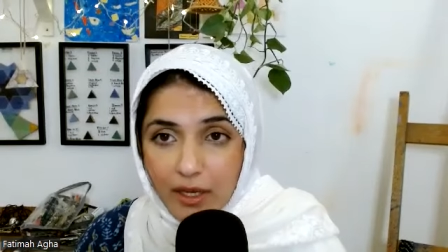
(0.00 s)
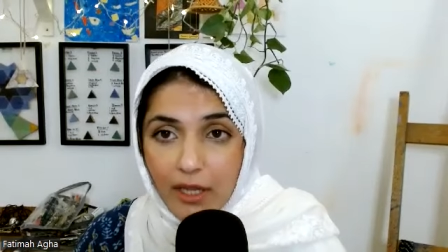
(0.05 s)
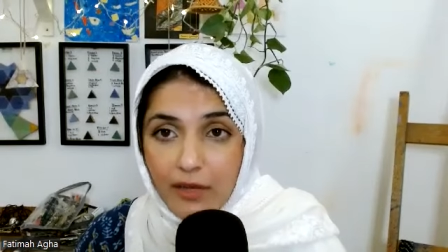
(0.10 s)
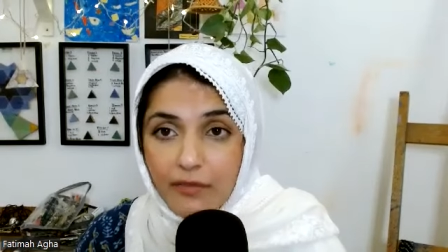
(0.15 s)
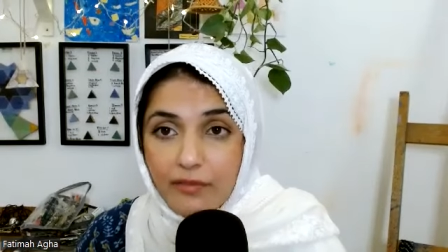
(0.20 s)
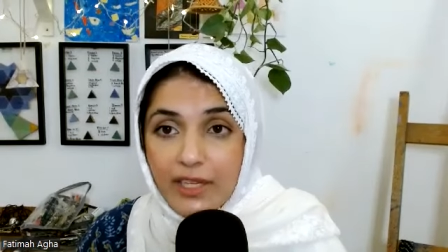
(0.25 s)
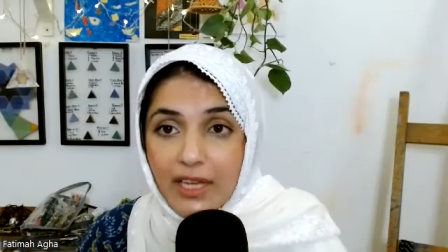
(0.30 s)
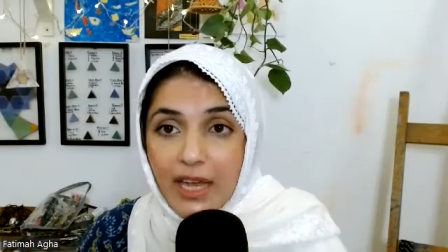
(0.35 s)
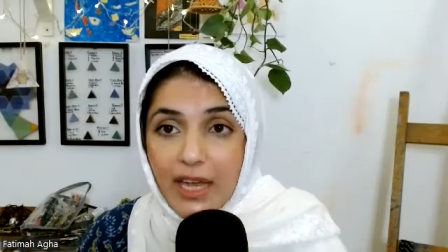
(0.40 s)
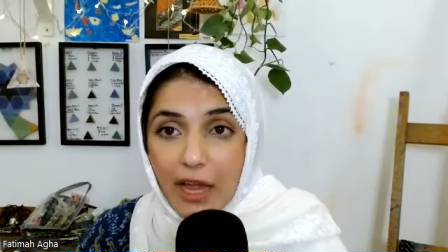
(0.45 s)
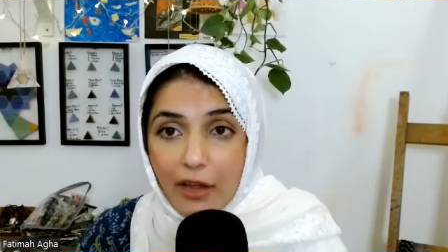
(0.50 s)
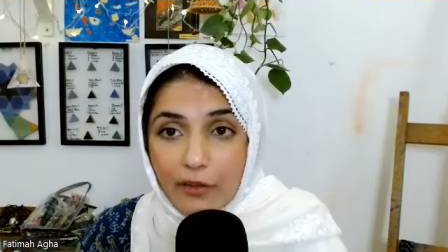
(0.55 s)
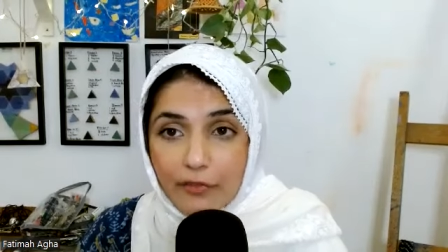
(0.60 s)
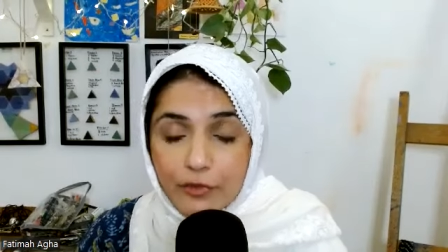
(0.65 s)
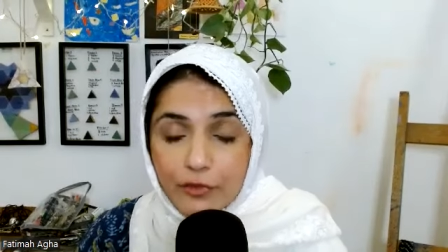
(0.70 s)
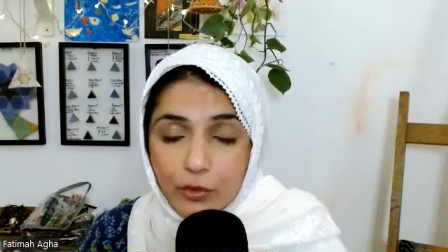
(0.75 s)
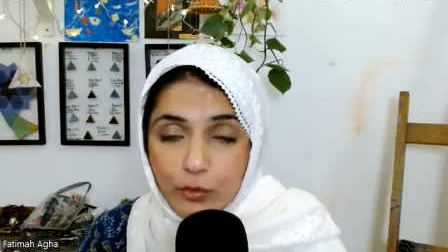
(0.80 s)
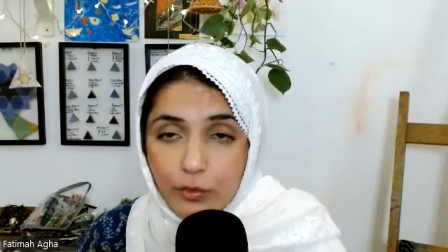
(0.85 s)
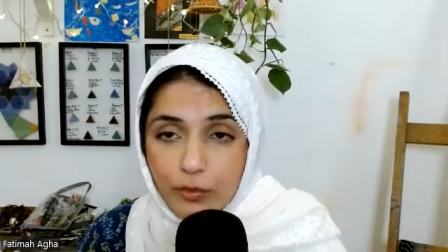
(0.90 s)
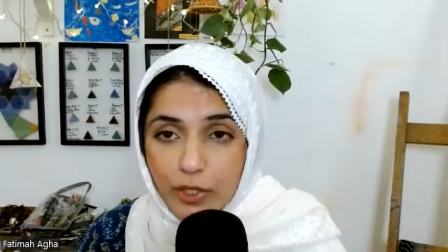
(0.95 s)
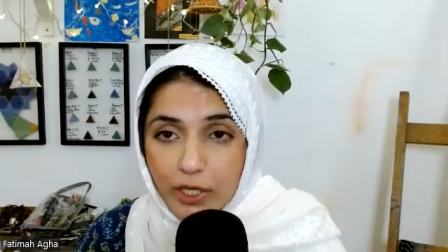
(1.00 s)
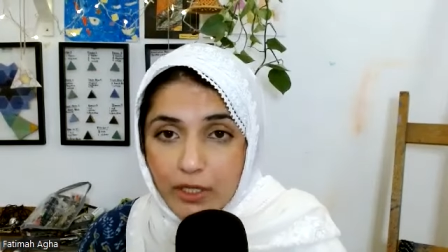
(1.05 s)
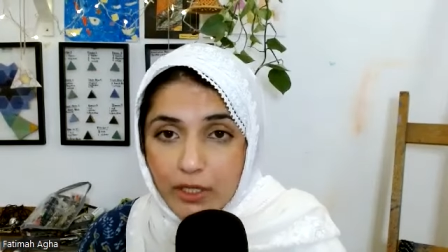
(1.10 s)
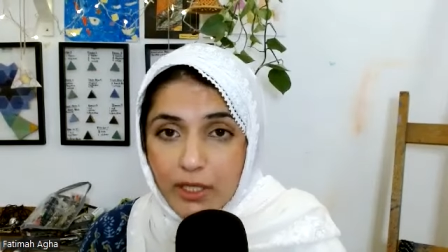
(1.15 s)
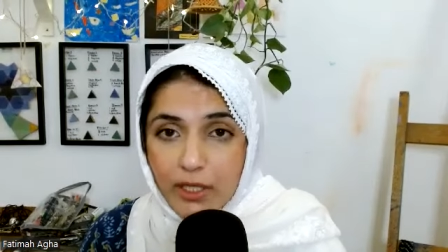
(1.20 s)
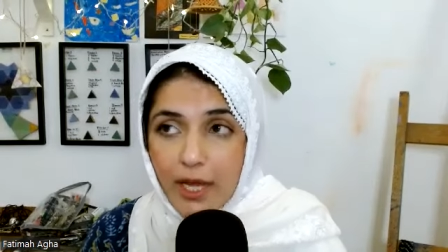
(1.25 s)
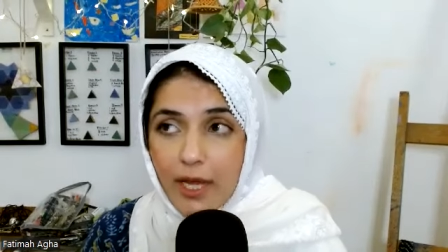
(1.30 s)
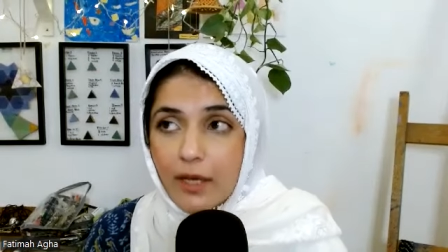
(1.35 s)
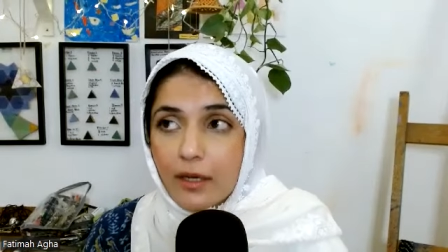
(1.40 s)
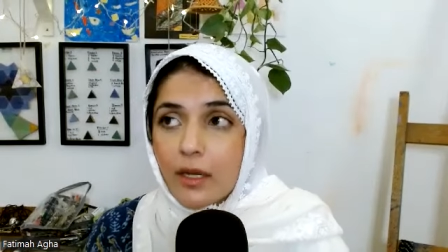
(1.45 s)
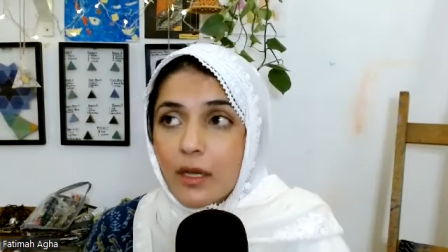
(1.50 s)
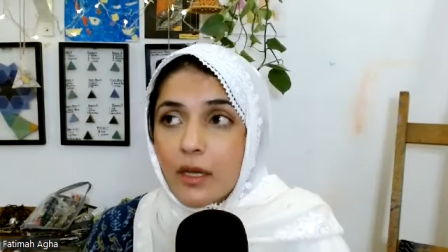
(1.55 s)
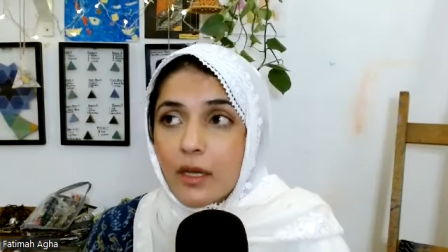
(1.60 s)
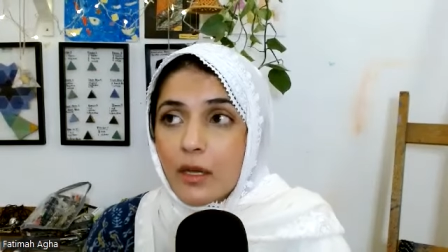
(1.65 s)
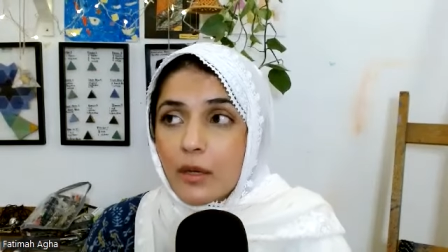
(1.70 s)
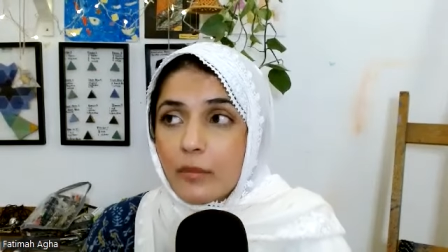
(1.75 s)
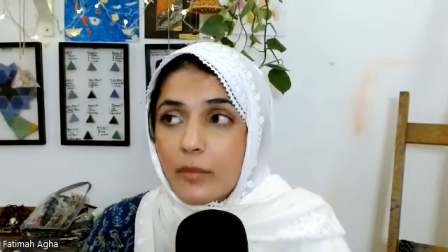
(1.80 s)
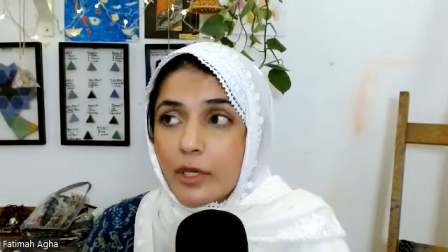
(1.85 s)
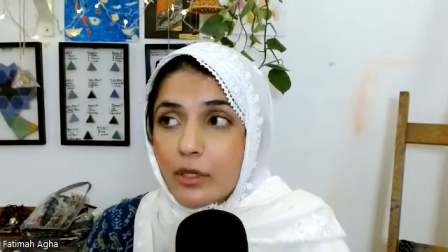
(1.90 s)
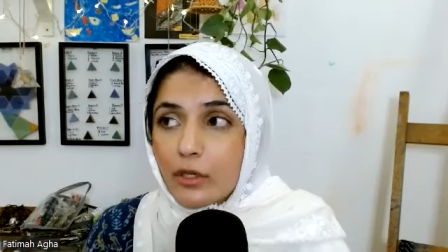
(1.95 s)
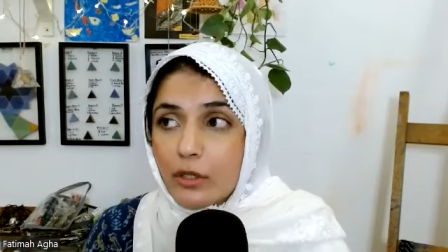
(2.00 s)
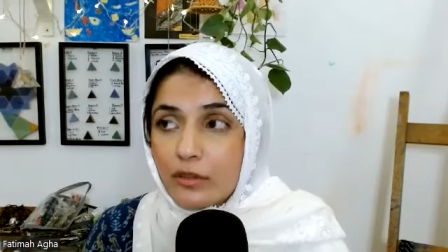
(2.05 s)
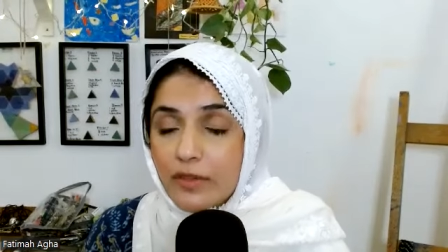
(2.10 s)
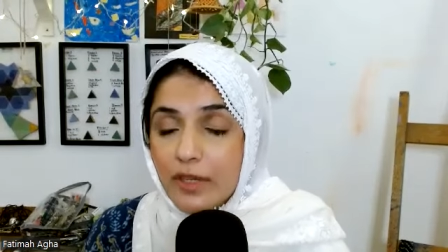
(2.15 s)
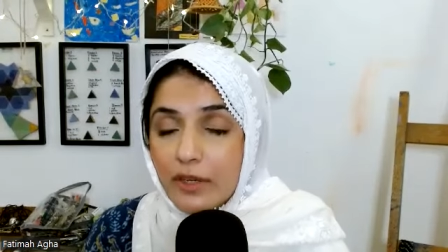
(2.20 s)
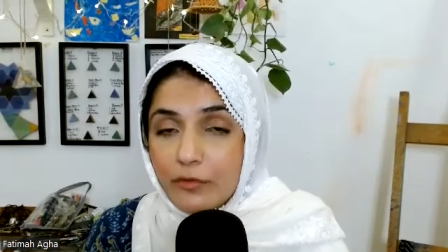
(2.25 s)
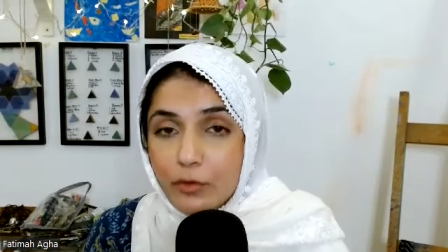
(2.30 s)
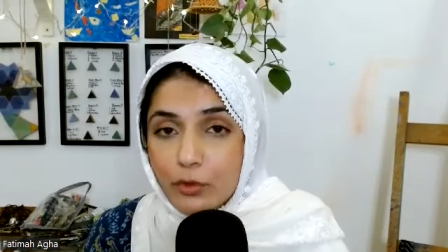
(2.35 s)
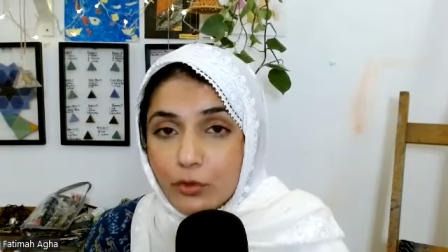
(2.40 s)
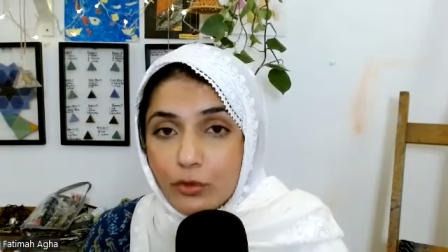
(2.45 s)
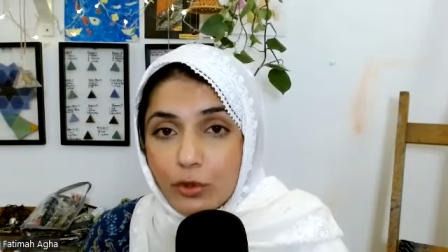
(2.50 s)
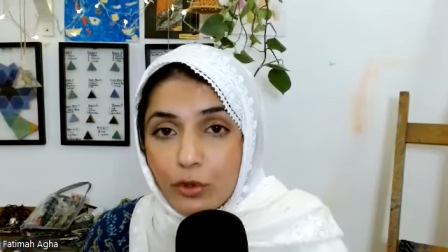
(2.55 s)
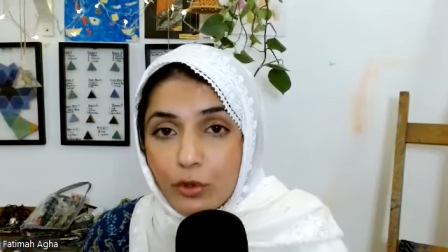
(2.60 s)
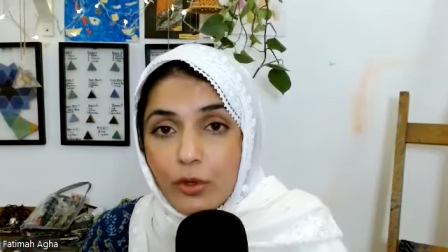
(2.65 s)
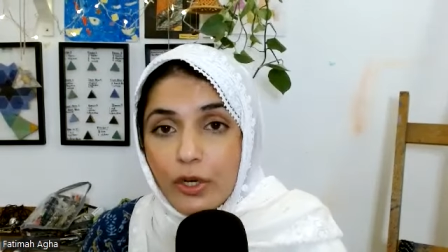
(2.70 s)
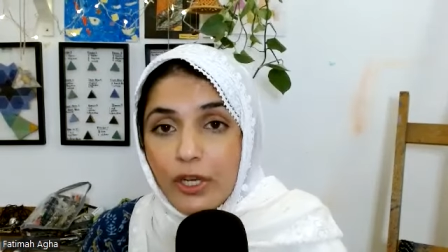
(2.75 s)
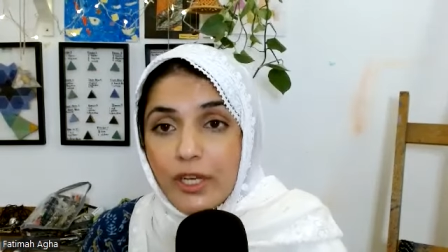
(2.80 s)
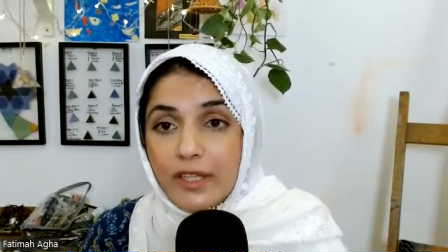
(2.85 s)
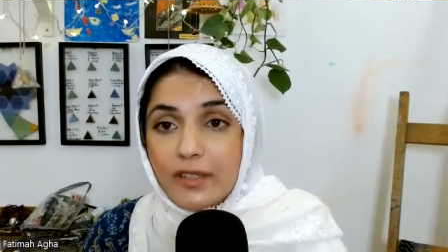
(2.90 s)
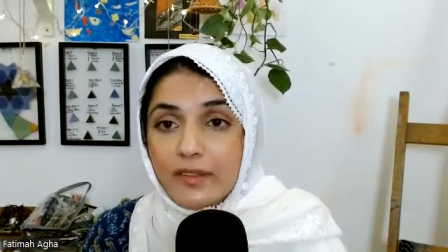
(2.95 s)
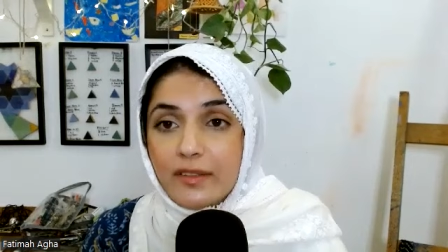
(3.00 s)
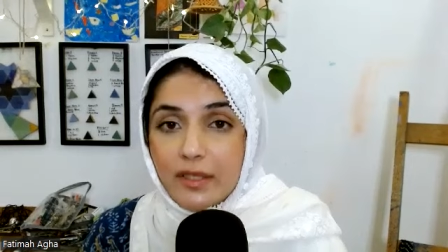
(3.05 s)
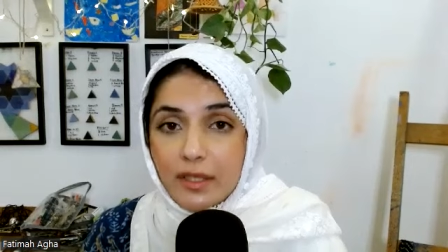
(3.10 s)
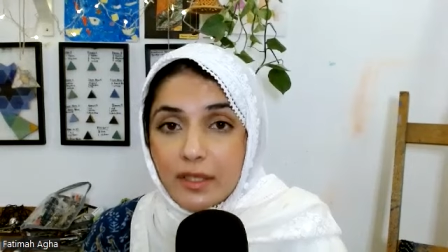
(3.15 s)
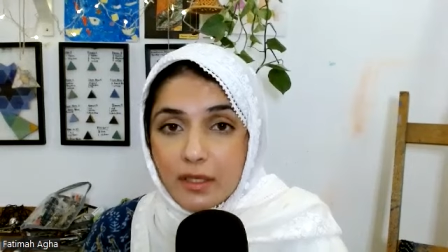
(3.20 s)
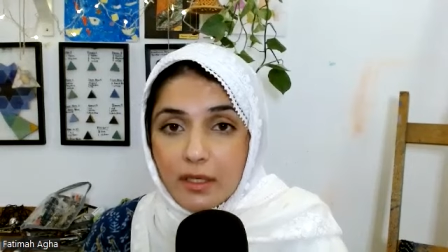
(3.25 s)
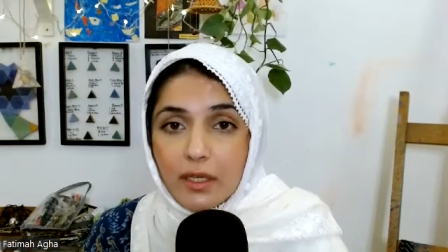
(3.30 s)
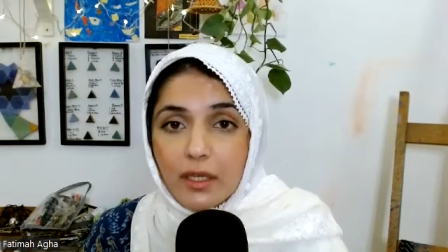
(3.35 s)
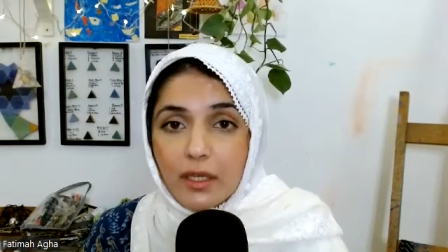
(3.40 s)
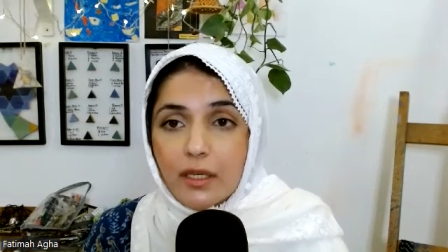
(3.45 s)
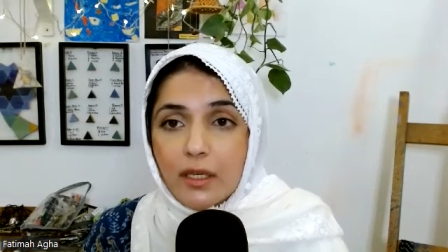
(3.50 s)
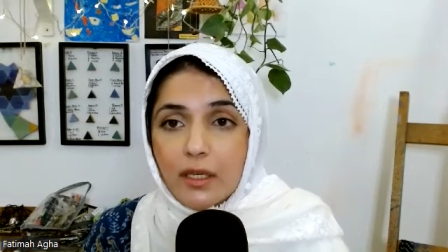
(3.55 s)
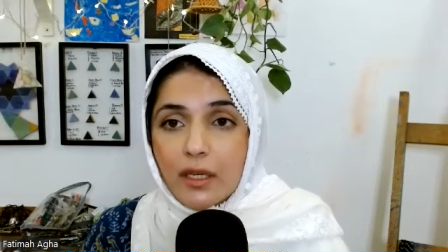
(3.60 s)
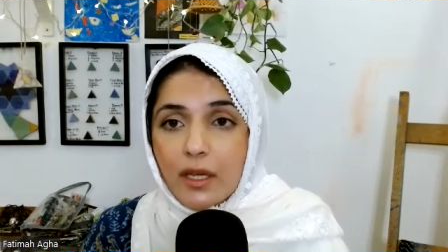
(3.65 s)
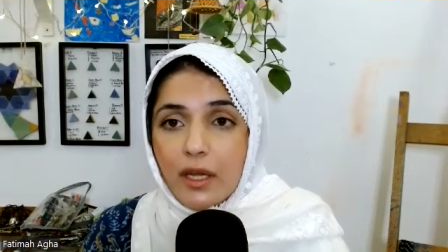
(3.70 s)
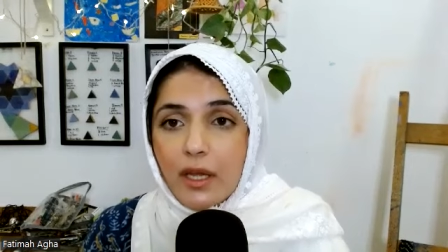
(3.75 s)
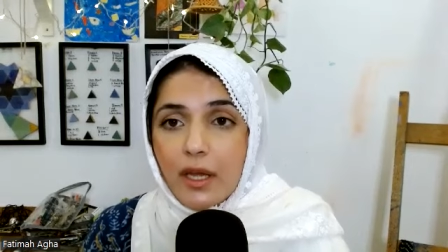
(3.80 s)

And we have to break that because we have to grow holistically.